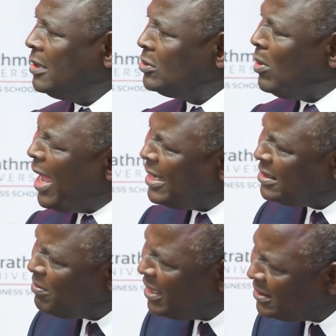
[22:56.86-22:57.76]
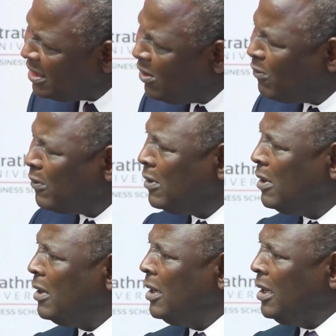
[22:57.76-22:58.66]
So I asked myself,
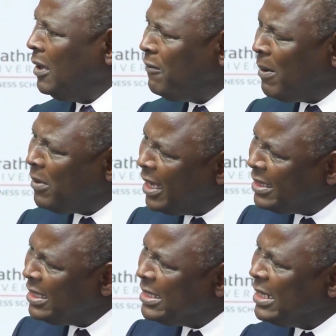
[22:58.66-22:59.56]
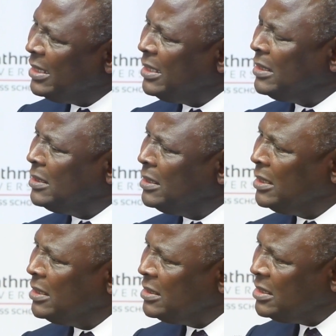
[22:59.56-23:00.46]
if I'm getting
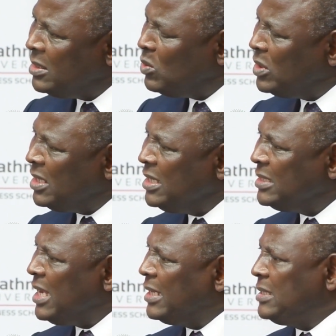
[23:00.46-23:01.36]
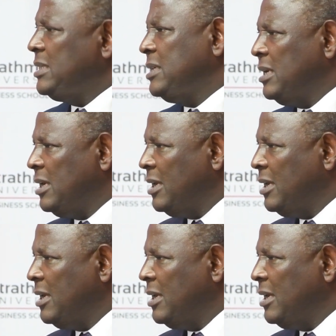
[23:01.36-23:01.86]
0.3 cents